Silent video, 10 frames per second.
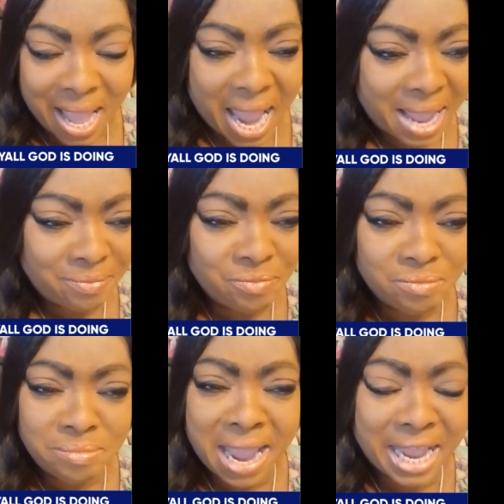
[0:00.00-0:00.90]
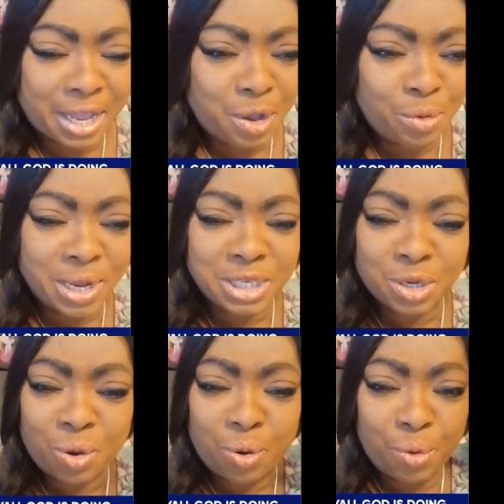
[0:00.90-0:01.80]
and make you
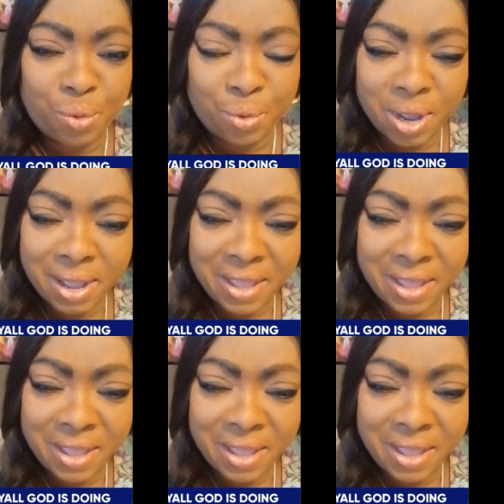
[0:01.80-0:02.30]
into who